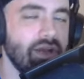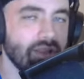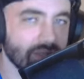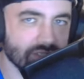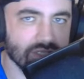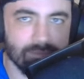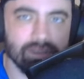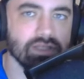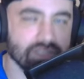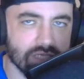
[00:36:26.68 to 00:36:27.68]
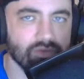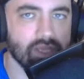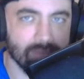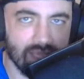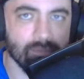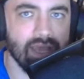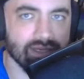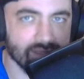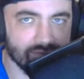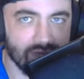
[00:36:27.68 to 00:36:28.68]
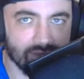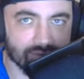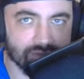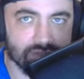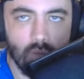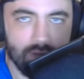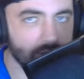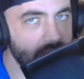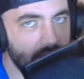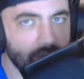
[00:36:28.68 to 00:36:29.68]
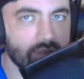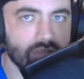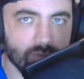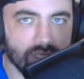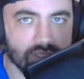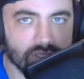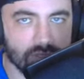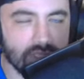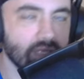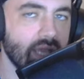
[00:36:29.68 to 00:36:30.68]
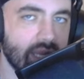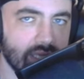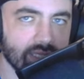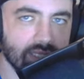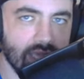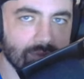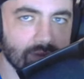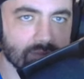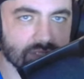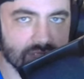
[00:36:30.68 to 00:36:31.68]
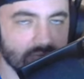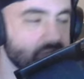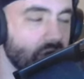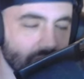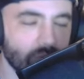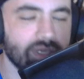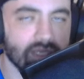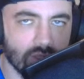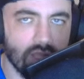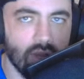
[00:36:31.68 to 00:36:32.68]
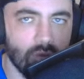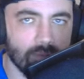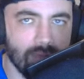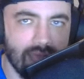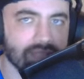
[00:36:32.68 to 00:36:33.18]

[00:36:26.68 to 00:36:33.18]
Let's jump in and see if we can make it back to the finals. We are down 3-2 here heading into game number 6. Hopefully we can claw one back,